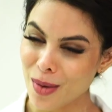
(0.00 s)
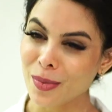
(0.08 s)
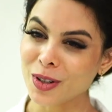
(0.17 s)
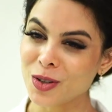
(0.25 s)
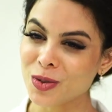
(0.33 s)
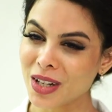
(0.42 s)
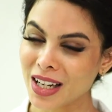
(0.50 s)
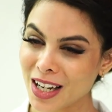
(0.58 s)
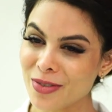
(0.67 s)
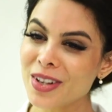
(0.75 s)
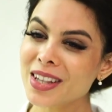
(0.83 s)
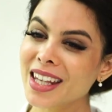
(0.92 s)
but you
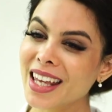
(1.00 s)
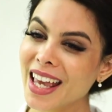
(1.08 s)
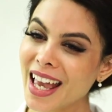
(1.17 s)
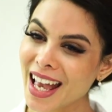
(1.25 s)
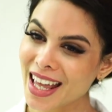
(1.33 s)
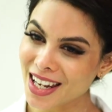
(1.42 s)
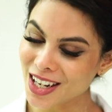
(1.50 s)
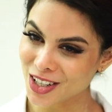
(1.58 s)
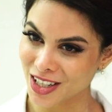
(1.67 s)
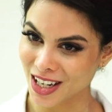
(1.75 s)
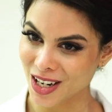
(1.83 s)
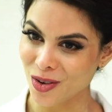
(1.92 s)
deliver the
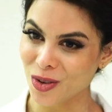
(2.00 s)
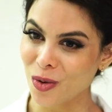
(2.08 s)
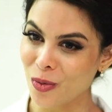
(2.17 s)
energy or the